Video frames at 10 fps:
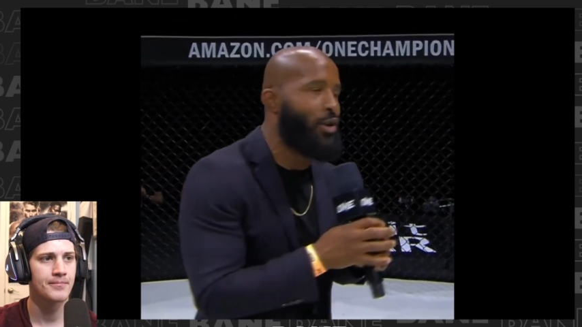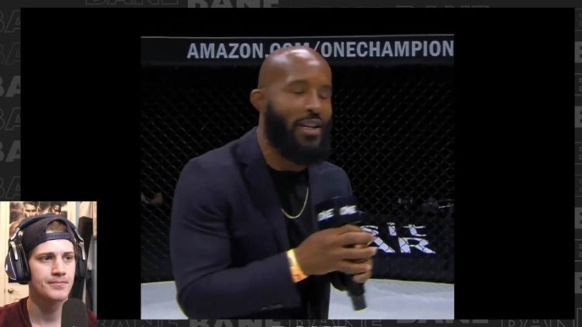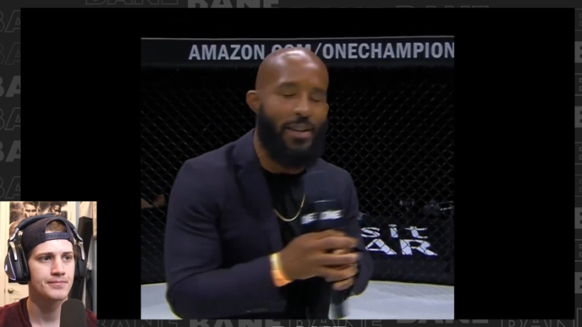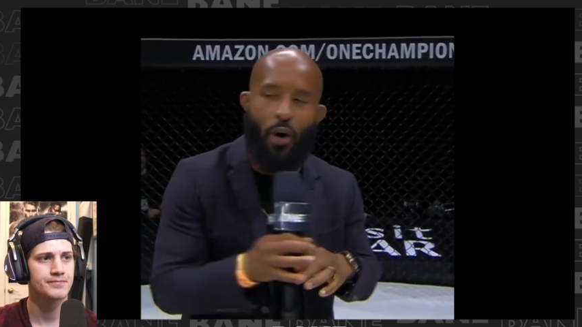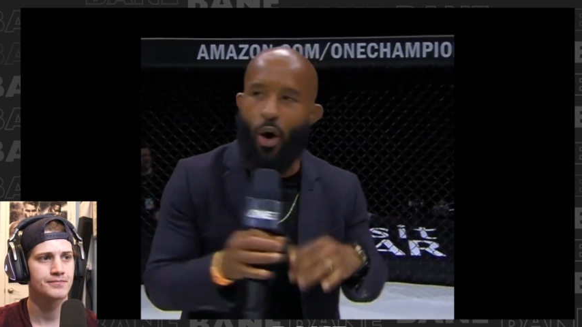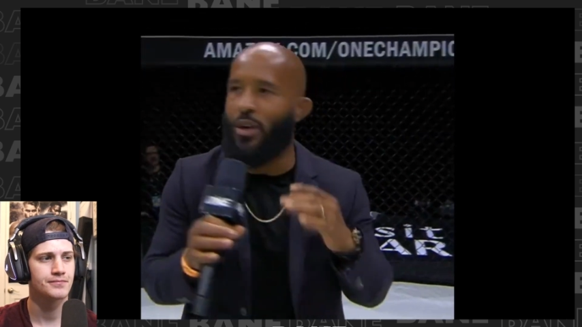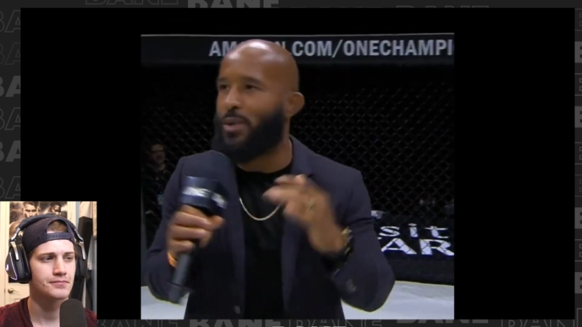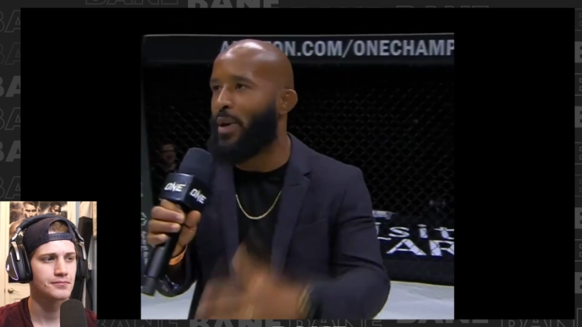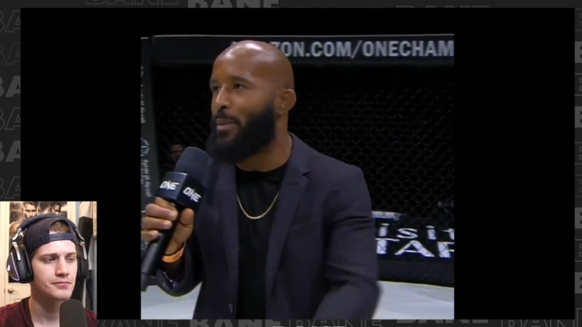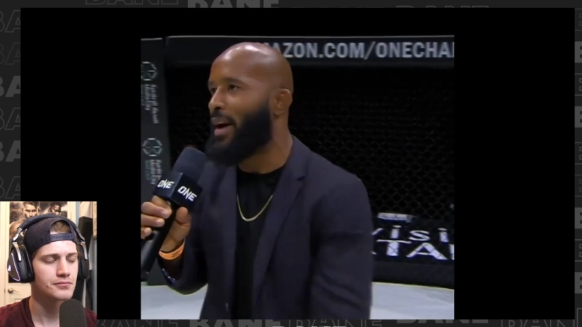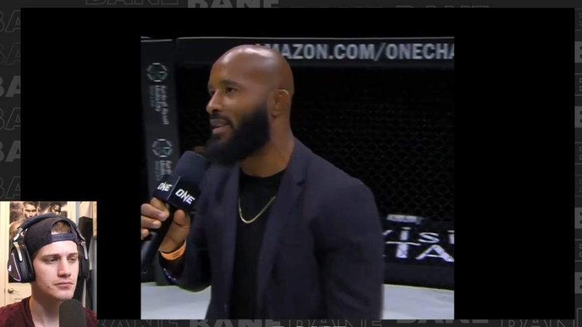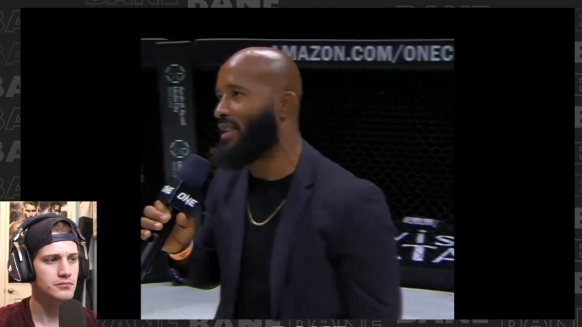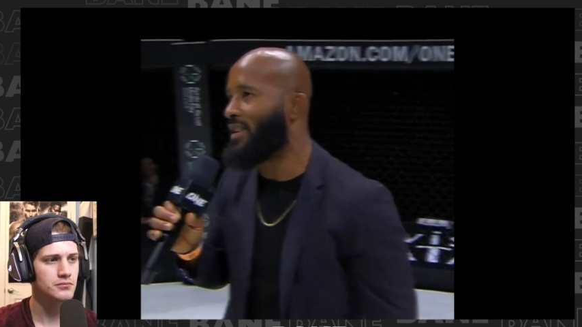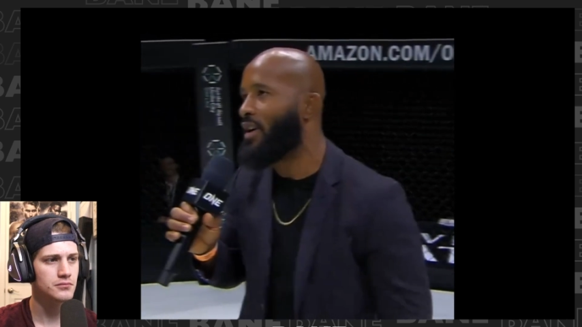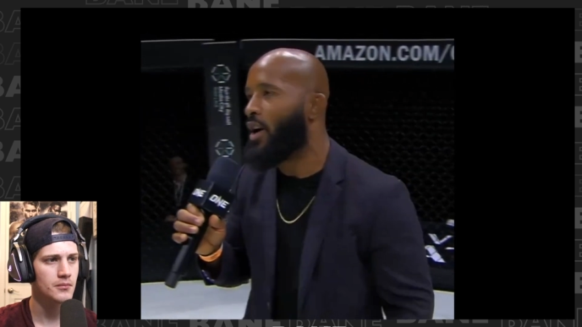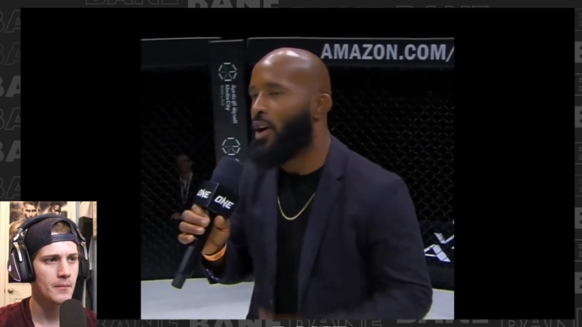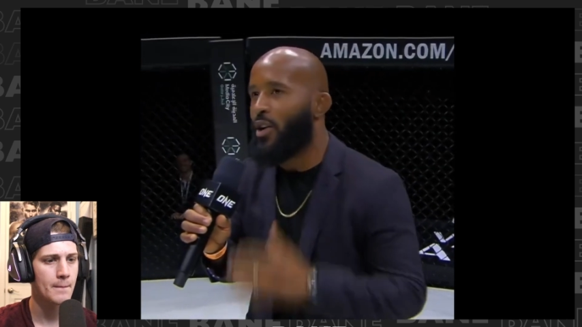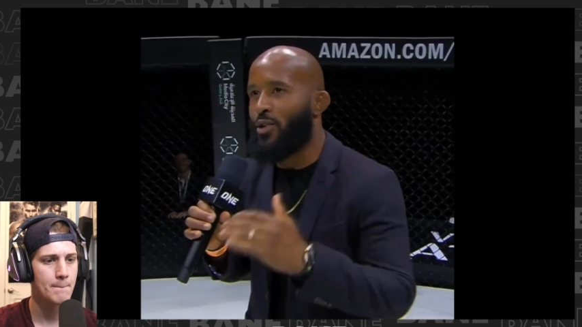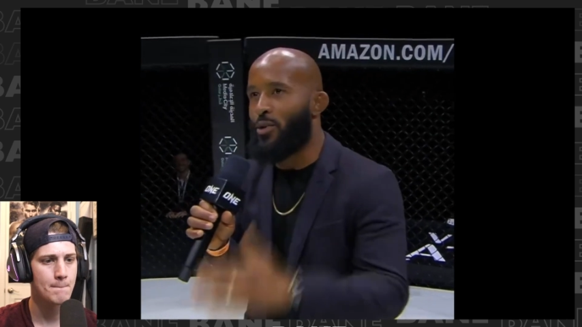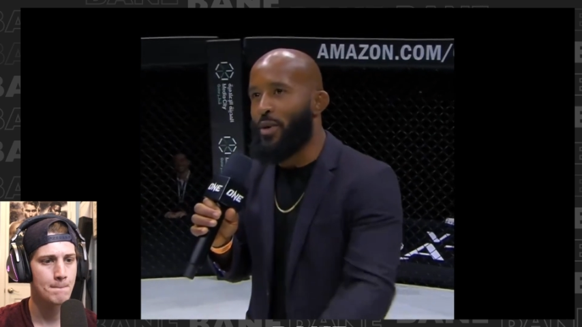Speaker 1: You guys have always been amazing
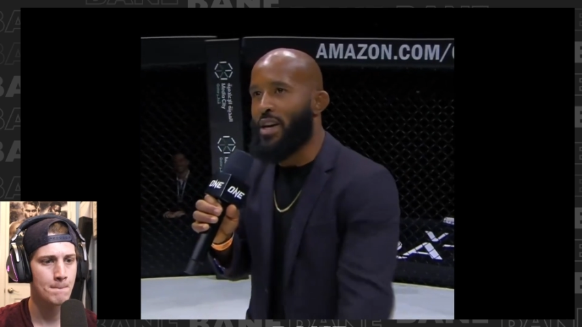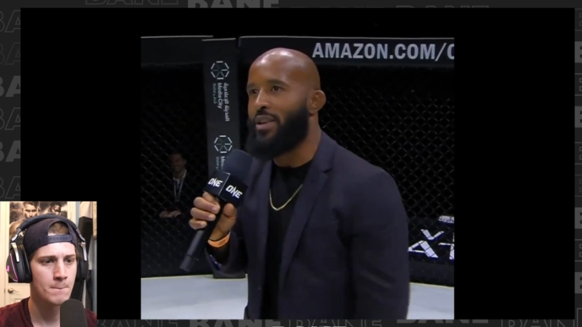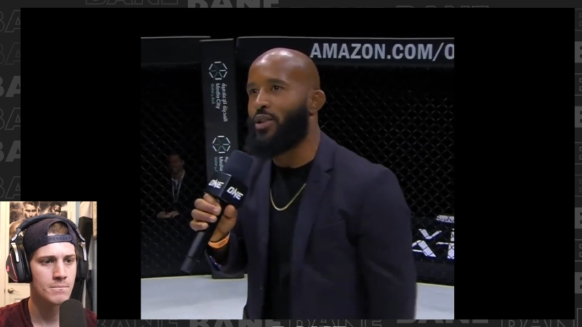to me